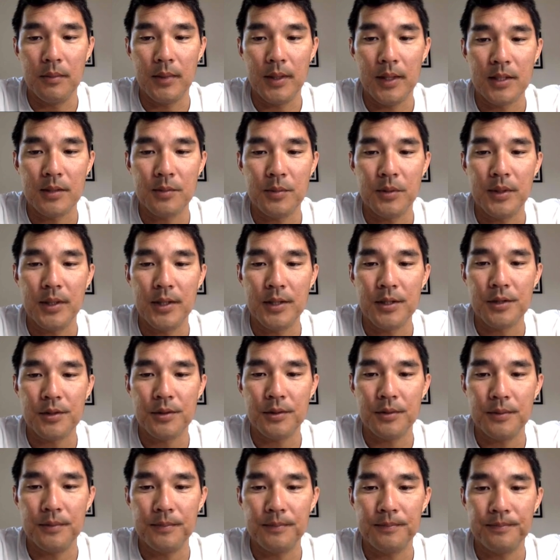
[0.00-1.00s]

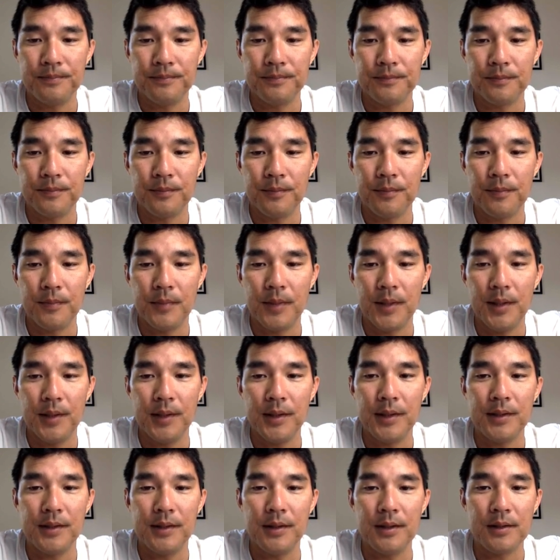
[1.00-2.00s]
exponential. I
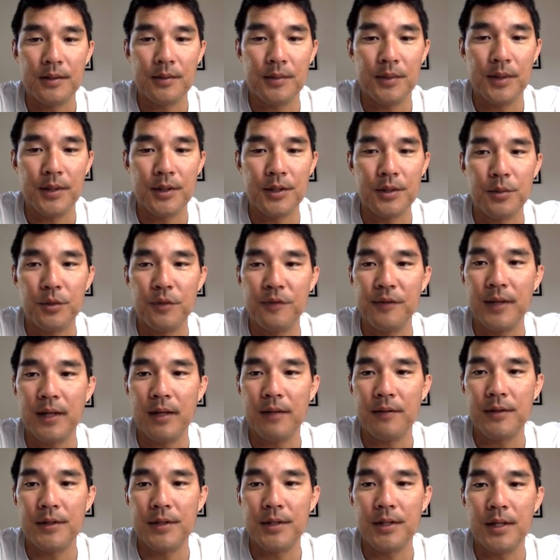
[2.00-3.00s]
like the exponential moving
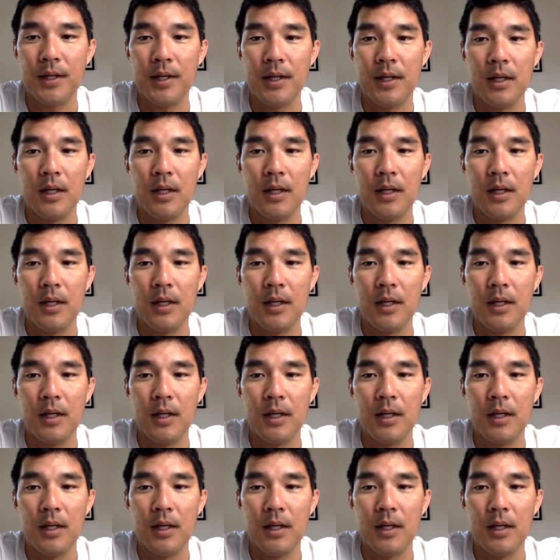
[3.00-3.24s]
average.